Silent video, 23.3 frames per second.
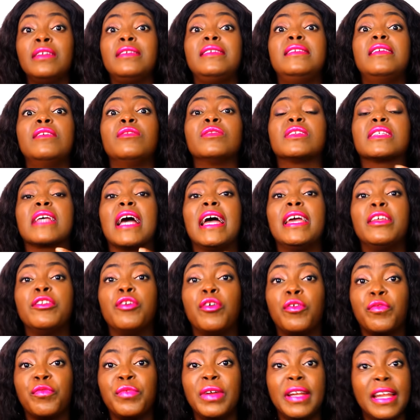Those kind
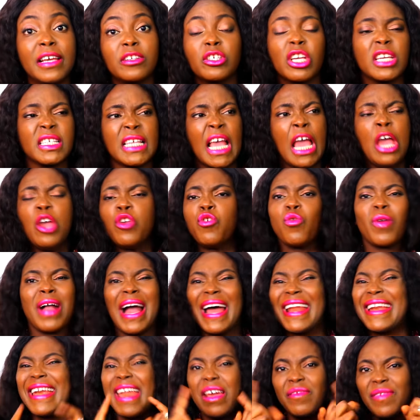of relations, because you
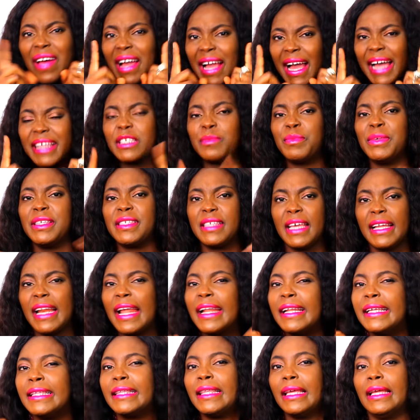can never catch me saying
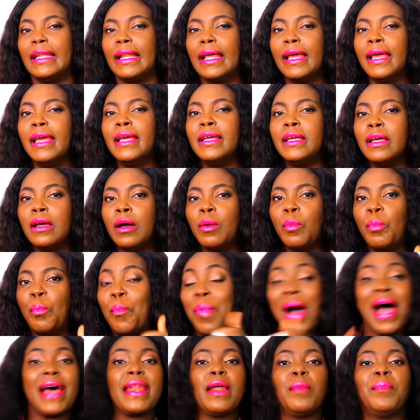anything
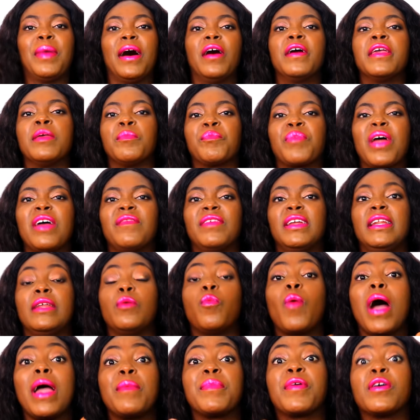bad about him privately.
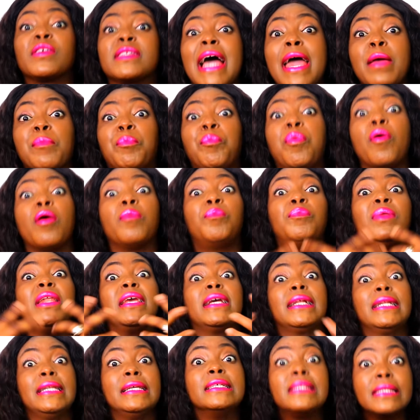Why? Because I
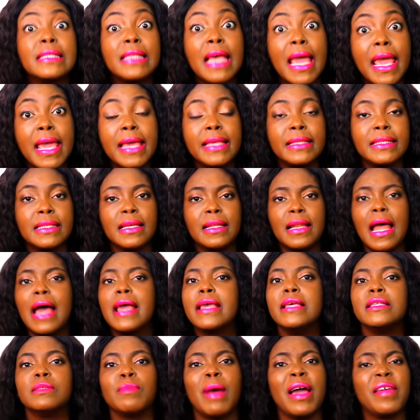publicly say it, that
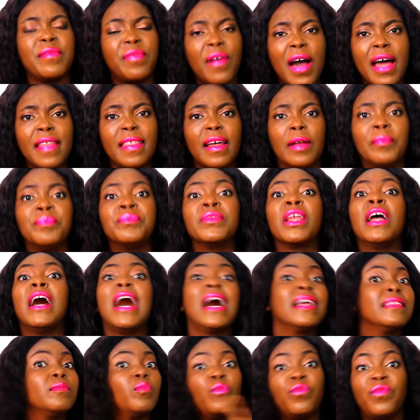he's my father,
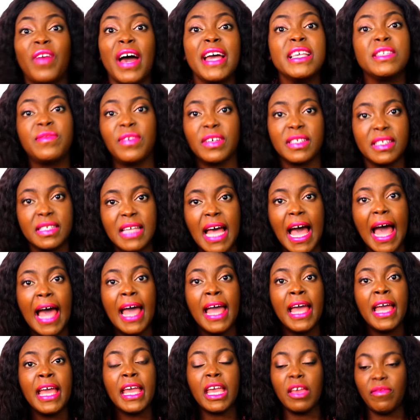and vice versa.
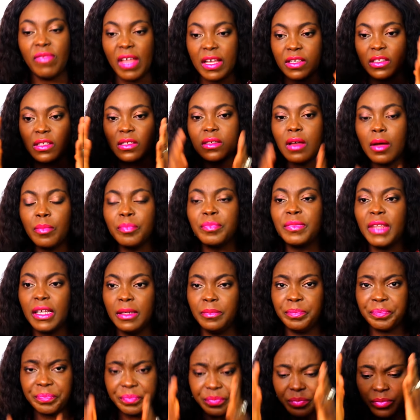If there's
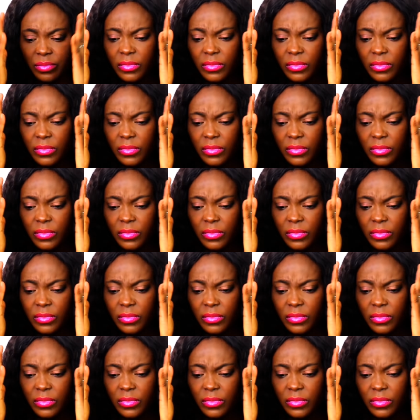something